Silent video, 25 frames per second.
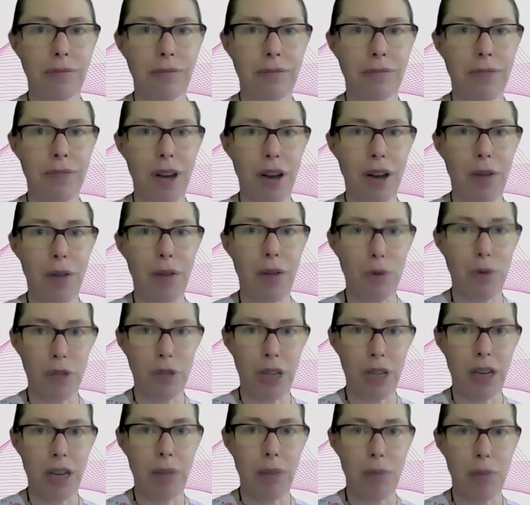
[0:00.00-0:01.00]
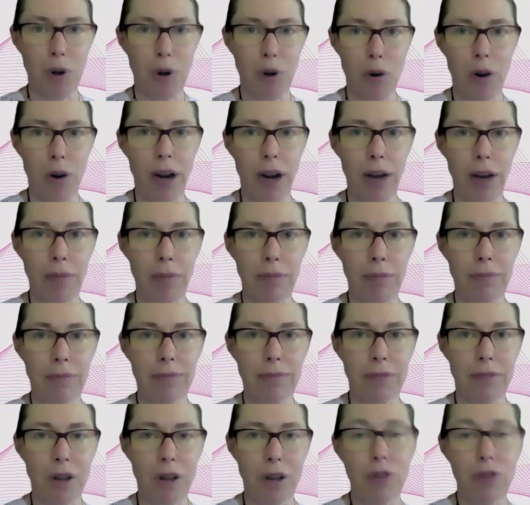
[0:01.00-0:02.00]
routine, a program
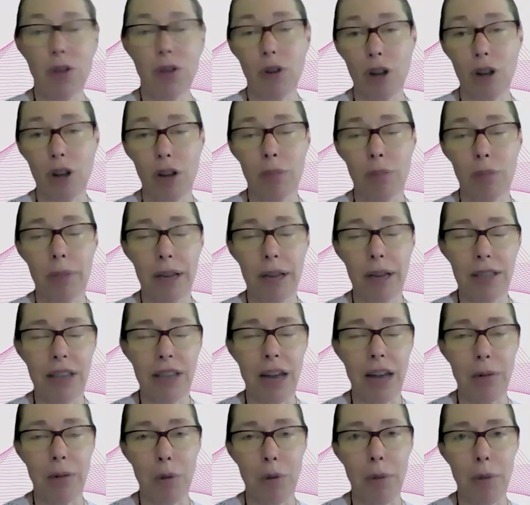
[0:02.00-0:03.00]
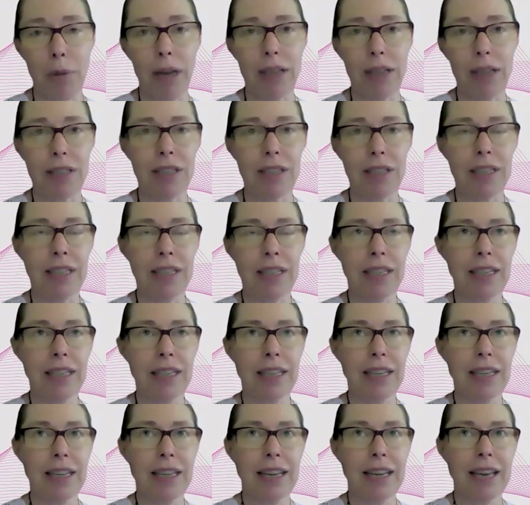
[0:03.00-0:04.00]
also called B.E.S.T, Animal B.E.S.T.
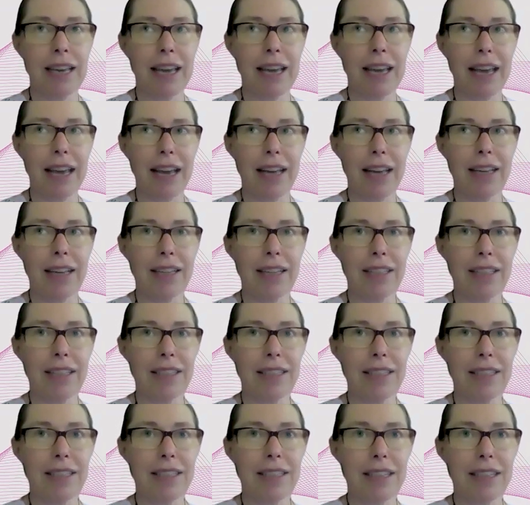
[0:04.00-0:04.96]
And